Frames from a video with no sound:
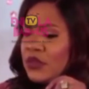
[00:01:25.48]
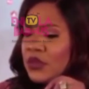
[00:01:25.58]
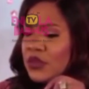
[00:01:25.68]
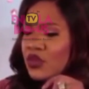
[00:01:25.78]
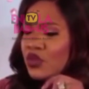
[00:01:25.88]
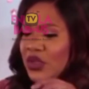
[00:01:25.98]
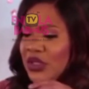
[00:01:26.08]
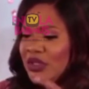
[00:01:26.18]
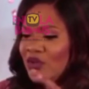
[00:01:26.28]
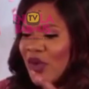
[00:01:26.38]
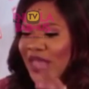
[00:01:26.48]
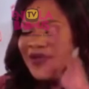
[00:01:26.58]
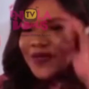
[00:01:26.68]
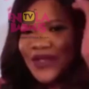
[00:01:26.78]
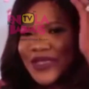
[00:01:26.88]
We went for
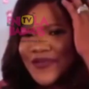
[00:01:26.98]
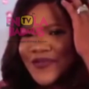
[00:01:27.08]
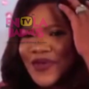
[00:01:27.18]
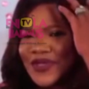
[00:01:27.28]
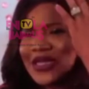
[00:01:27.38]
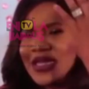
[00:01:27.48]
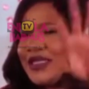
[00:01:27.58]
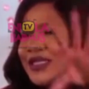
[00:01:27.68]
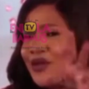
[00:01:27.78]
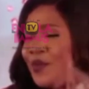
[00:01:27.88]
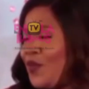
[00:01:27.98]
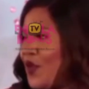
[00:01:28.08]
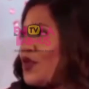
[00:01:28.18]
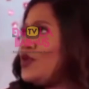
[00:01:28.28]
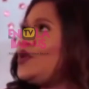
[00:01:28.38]
this First Lady something,
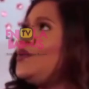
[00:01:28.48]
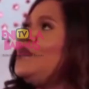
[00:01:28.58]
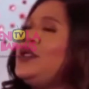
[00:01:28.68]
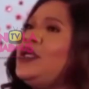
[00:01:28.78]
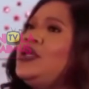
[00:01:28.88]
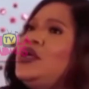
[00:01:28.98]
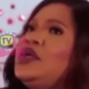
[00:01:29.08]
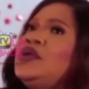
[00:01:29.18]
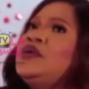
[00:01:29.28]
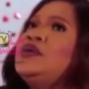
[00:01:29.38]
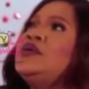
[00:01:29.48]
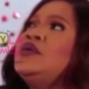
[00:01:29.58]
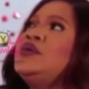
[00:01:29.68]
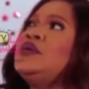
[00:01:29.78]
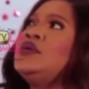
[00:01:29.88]
something.
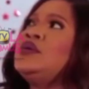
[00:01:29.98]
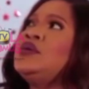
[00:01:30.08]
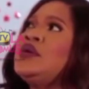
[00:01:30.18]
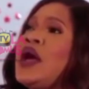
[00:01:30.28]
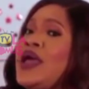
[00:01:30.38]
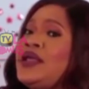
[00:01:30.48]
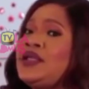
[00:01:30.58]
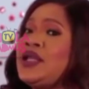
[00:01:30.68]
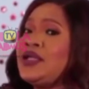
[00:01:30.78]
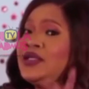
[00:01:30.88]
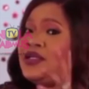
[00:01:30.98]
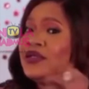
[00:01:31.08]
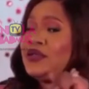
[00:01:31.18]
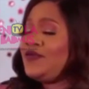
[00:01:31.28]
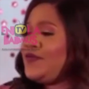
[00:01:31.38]
Her Excellency, the
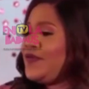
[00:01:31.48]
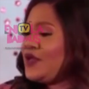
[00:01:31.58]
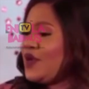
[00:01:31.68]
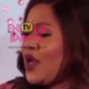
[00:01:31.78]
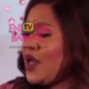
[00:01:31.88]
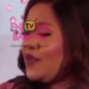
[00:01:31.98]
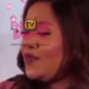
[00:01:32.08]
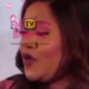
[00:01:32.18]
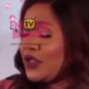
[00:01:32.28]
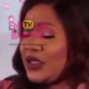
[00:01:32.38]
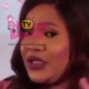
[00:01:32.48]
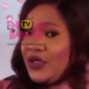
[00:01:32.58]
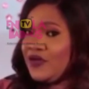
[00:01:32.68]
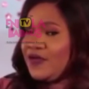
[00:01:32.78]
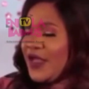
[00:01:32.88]
Federal First Lady
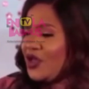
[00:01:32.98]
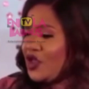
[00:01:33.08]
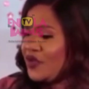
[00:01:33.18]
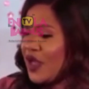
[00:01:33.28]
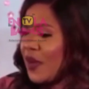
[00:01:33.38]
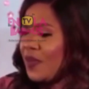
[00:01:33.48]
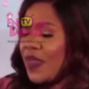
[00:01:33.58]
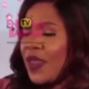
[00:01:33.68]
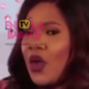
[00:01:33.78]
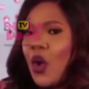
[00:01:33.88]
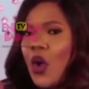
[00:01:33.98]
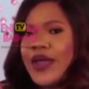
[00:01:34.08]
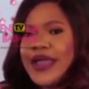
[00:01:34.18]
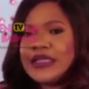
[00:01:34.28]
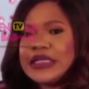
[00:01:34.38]
of Nigeria. On
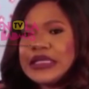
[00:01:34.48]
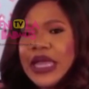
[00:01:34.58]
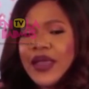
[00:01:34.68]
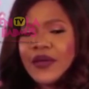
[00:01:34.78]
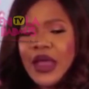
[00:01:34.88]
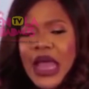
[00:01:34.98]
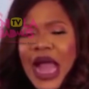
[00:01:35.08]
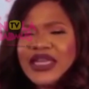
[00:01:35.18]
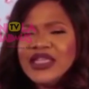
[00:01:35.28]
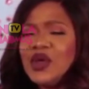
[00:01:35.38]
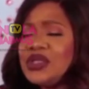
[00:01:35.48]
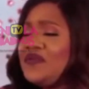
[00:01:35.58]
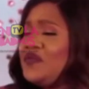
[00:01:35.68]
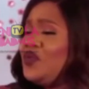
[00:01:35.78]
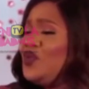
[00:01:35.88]
getting there, I did not
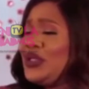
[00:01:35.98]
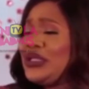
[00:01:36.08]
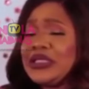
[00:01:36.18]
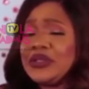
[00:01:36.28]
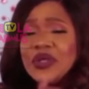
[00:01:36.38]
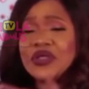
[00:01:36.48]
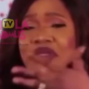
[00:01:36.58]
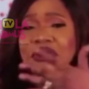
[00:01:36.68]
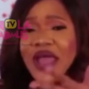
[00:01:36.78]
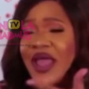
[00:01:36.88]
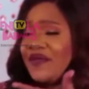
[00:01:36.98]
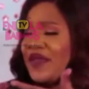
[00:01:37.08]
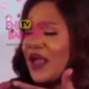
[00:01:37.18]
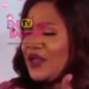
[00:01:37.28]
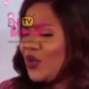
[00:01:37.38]
even notice. We were just there after
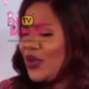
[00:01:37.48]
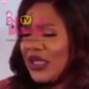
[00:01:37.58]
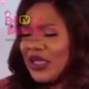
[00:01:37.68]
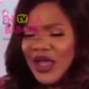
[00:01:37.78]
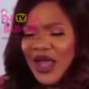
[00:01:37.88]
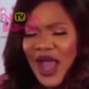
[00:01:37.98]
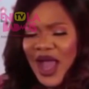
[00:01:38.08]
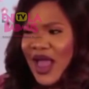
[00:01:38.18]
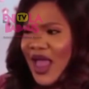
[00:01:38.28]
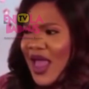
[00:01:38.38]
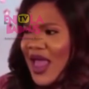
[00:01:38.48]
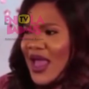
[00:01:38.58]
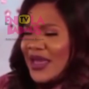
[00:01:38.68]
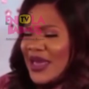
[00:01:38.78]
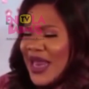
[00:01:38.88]
the whole thing.
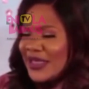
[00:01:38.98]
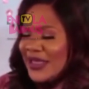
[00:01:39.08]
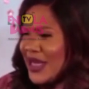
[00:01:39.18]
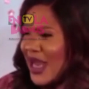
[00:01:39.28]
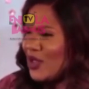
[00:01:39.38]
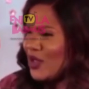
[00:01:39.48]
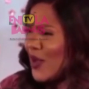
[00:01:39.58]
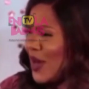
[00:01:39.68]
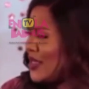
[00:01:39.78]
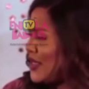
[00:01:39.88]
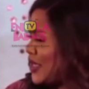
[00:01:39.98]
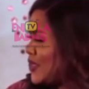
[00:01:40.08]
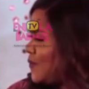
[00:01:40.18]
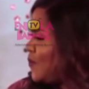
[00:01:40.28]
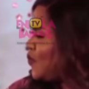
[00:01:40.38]
The next thing, I just realized that.